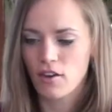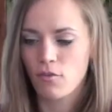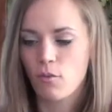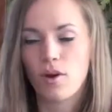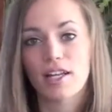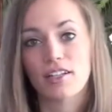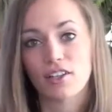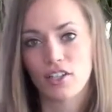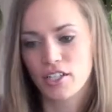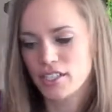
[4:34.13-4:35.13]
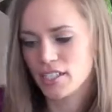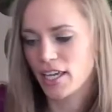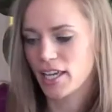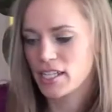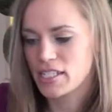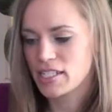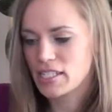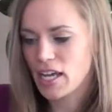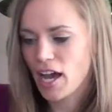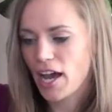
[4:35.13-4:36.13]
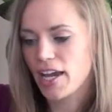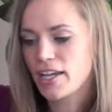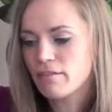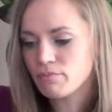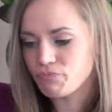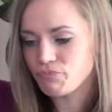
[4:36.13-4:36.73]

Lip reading: of what it looks like inside.